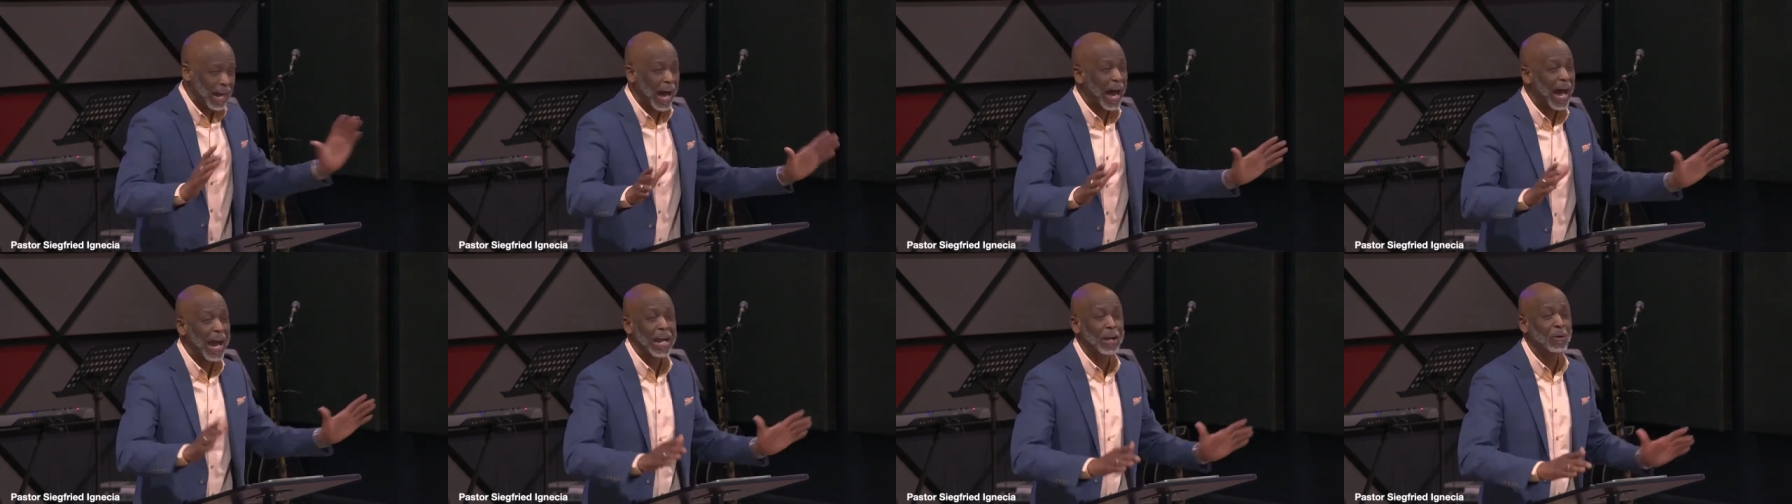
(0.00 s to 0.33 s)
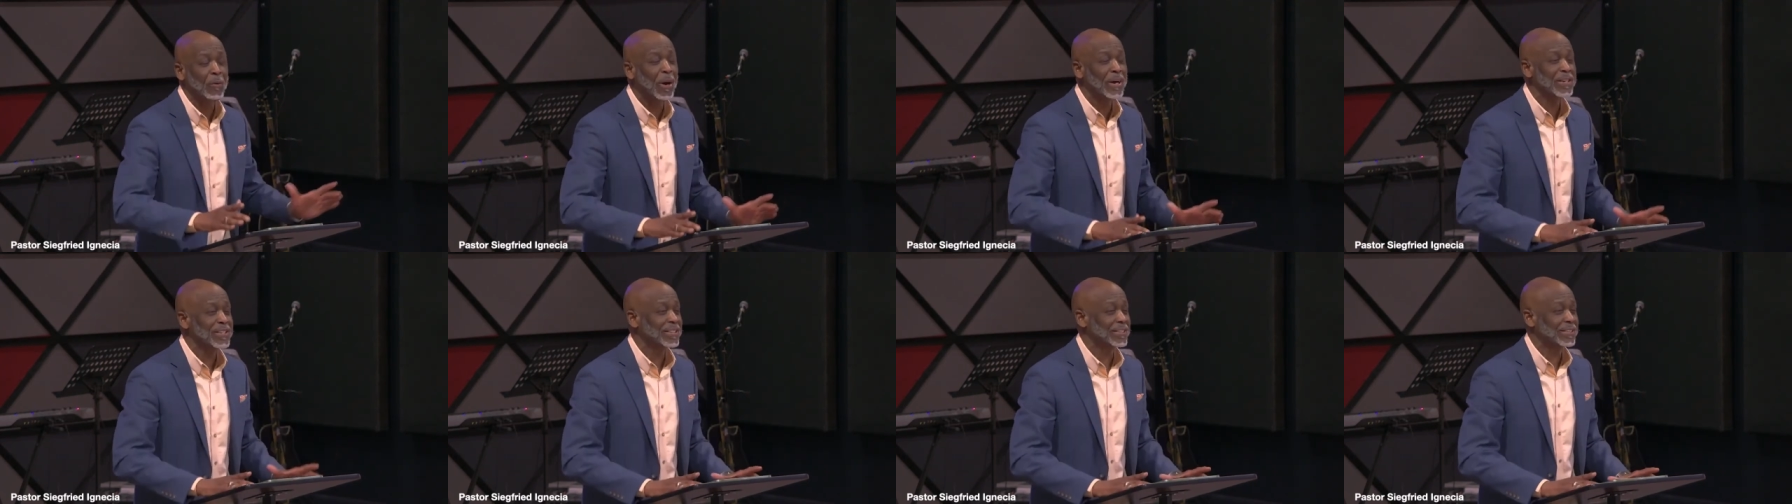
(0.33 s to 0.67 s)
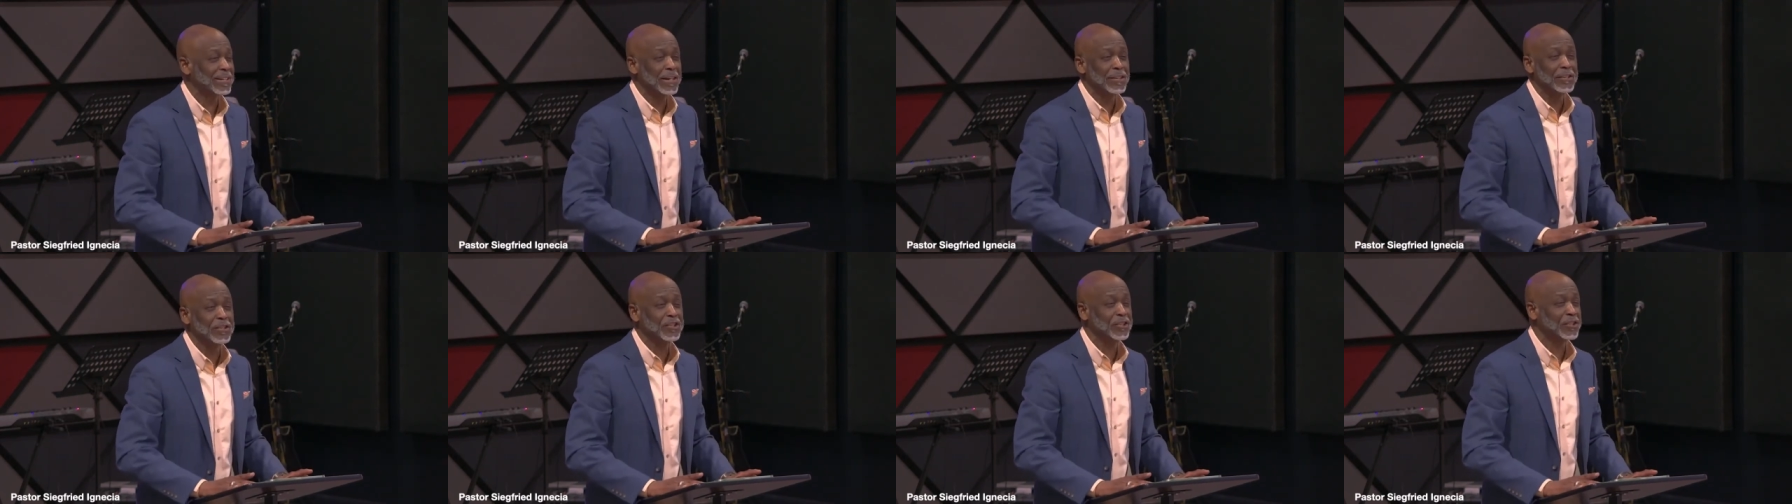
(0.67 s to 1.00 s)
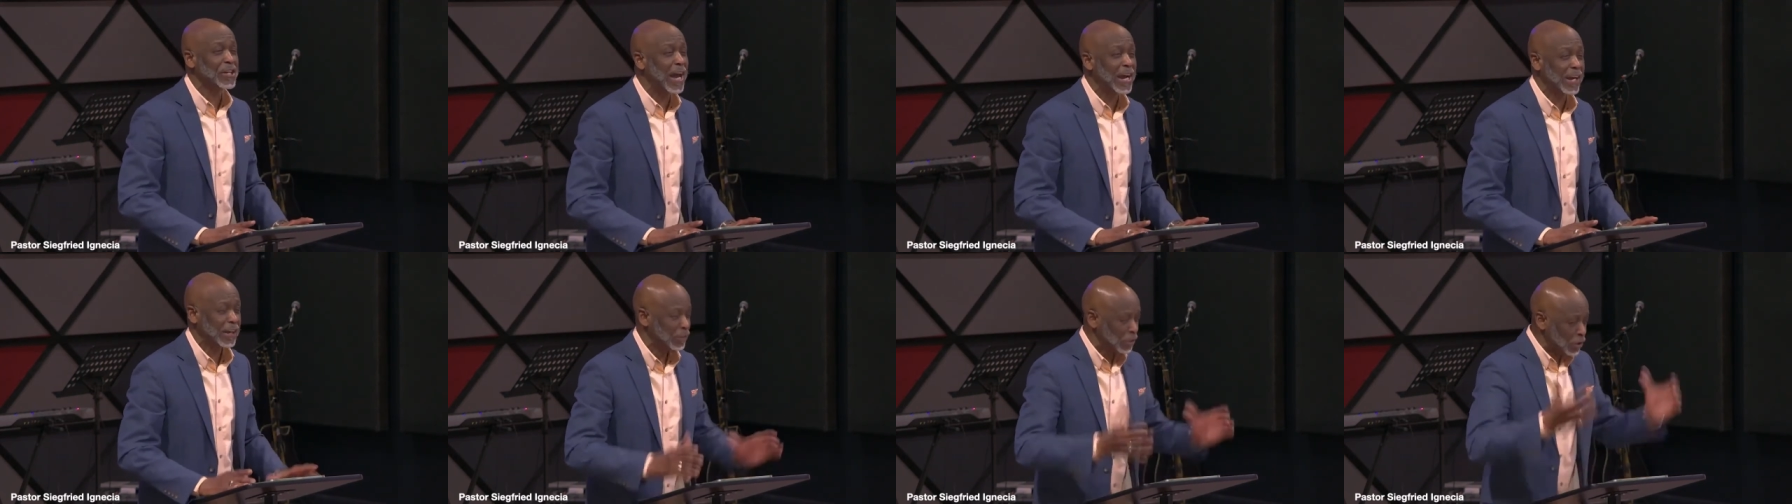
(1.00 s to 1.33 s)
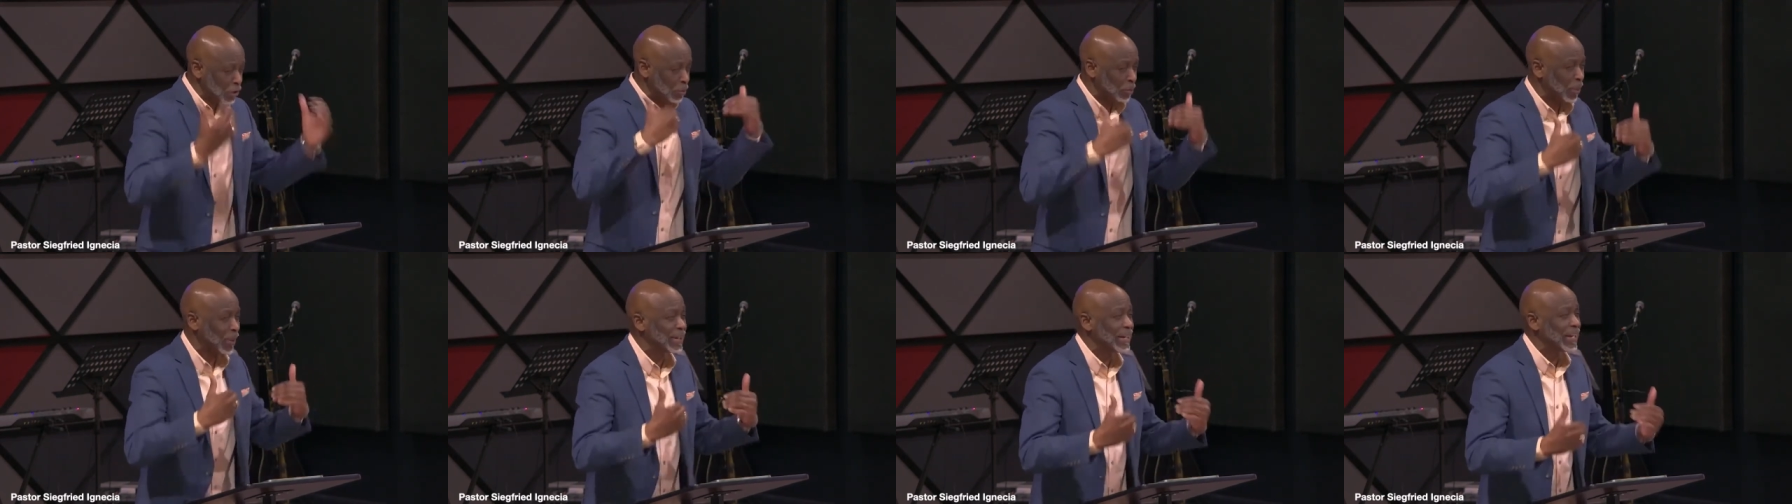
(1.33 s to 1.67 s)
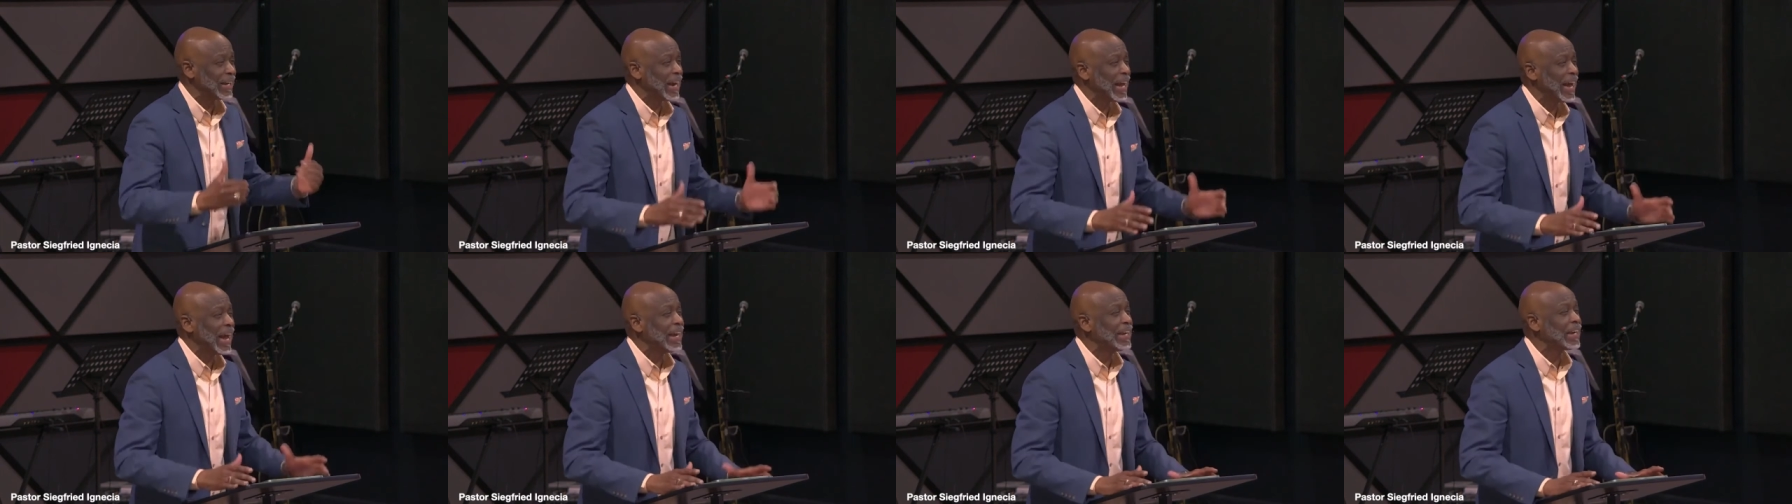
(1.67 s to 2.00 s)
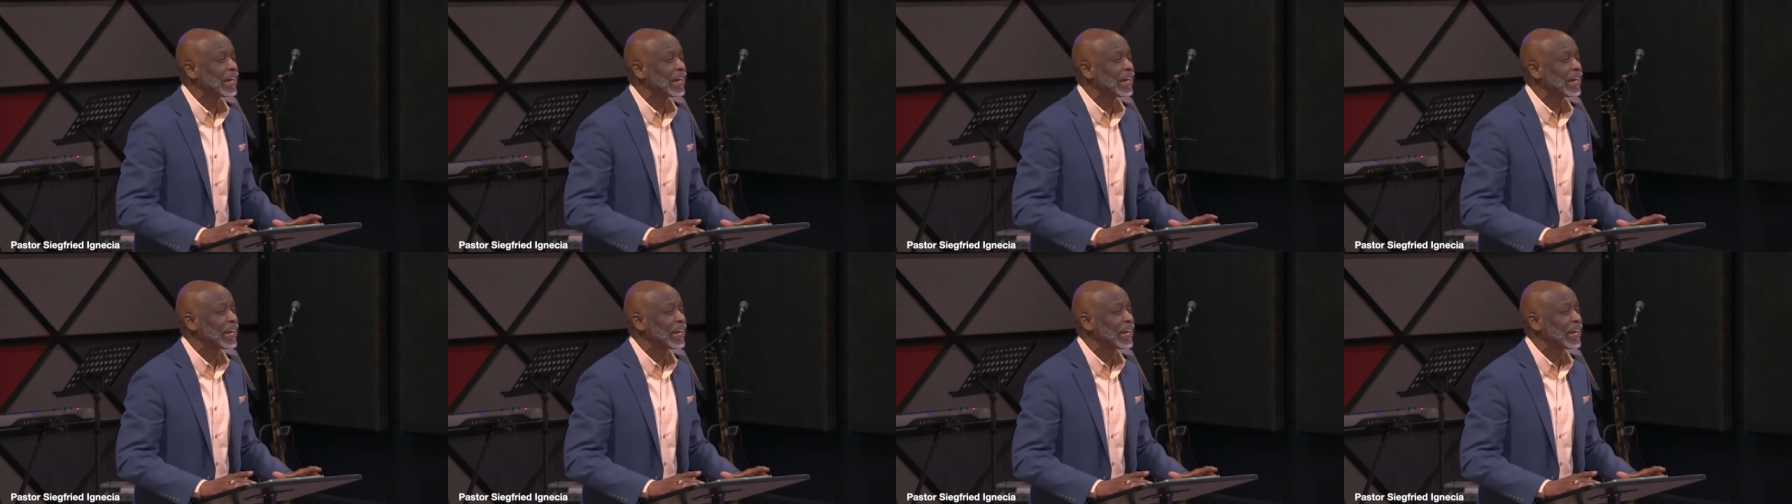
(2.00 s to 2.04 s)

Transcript: I was still sick, but the